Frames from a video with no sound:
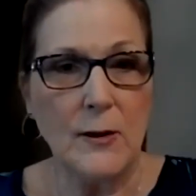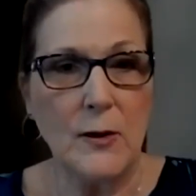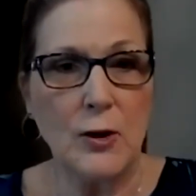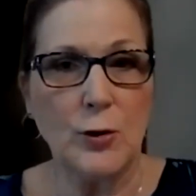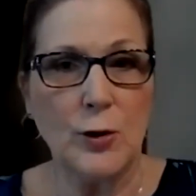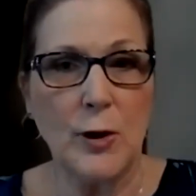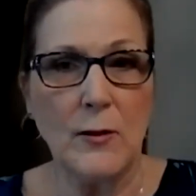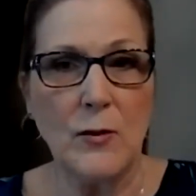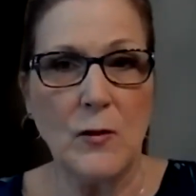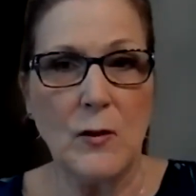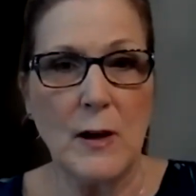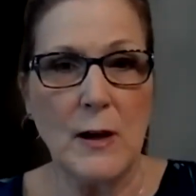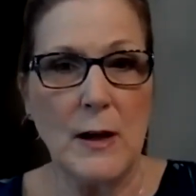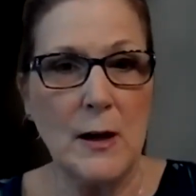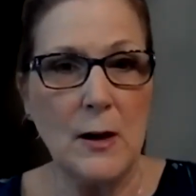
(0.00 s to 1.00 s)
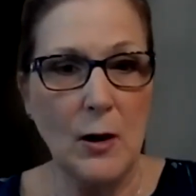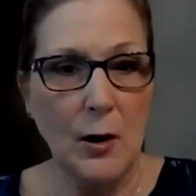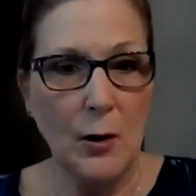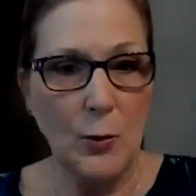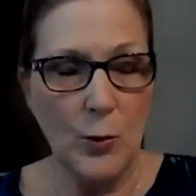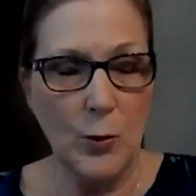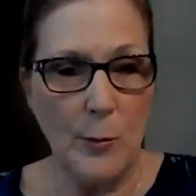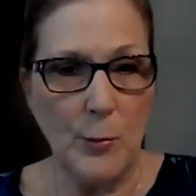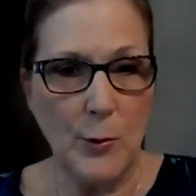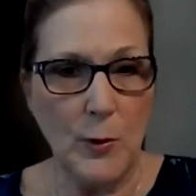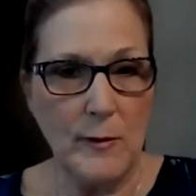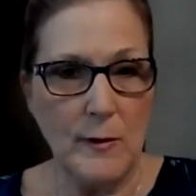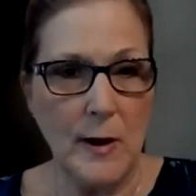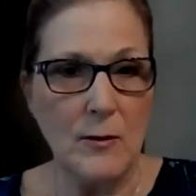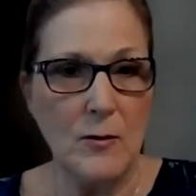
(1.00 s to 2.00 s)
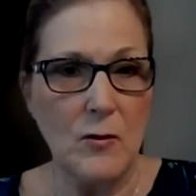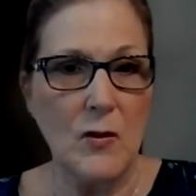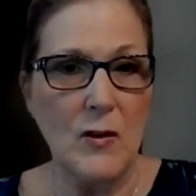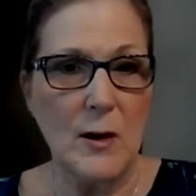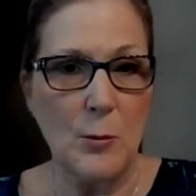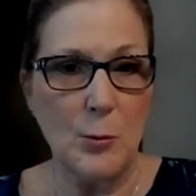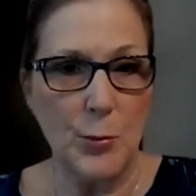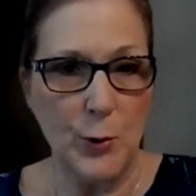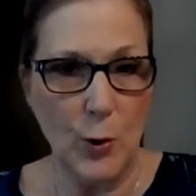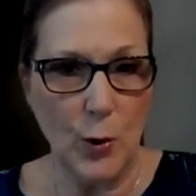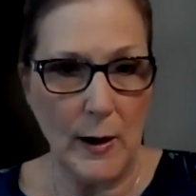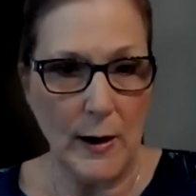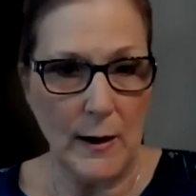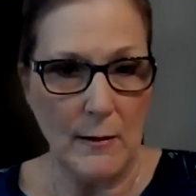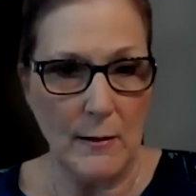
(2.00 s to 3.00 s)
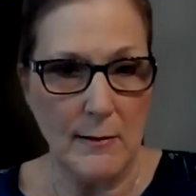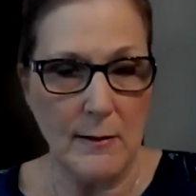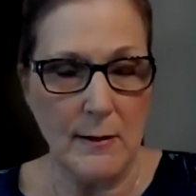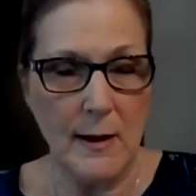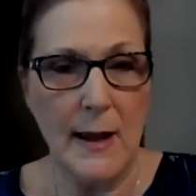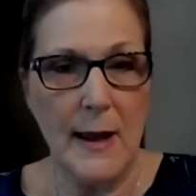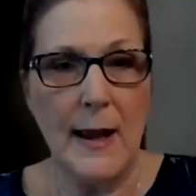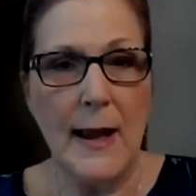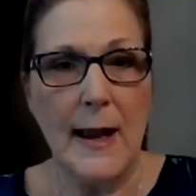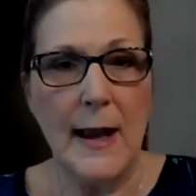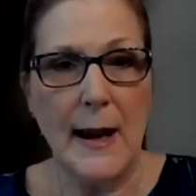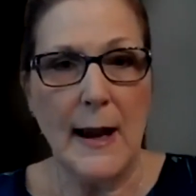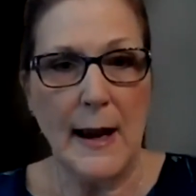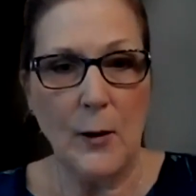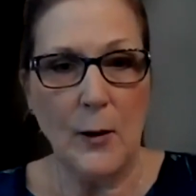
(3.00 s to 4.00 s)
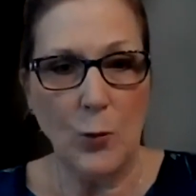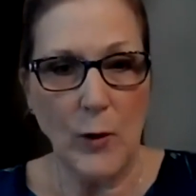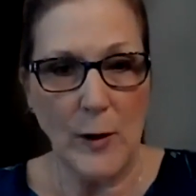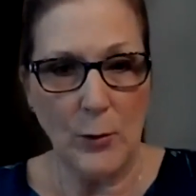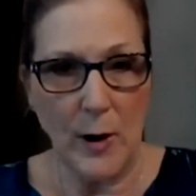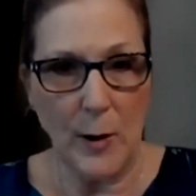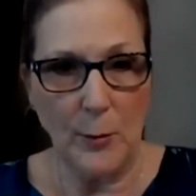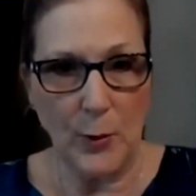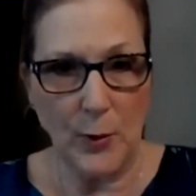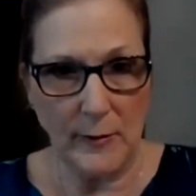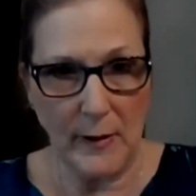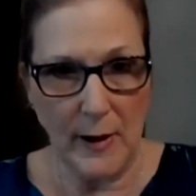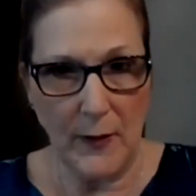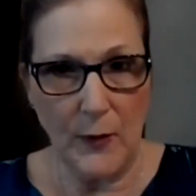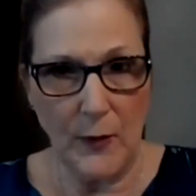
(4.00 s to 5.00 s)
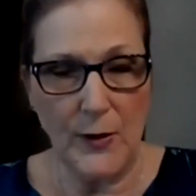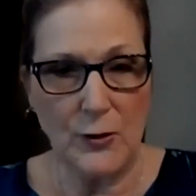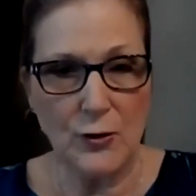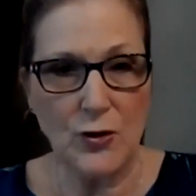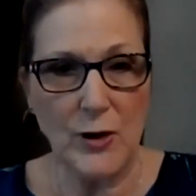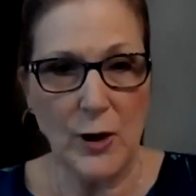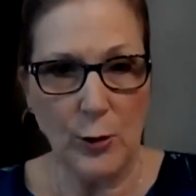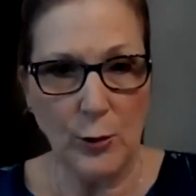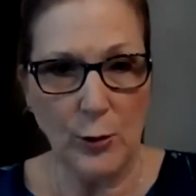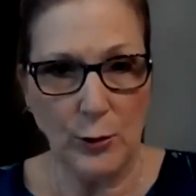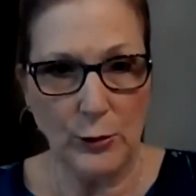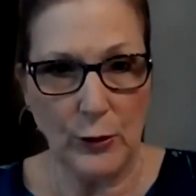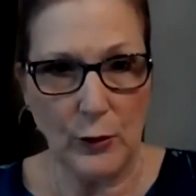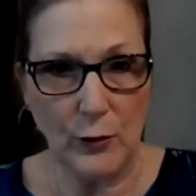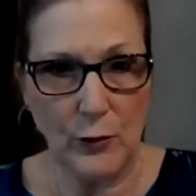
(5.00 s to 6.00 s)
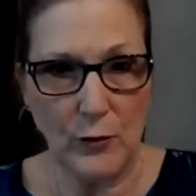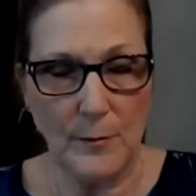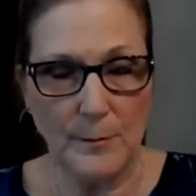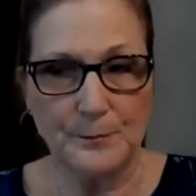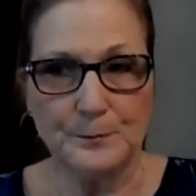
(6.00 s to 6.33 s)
The trustee represents the employees, and we represent the shareholders.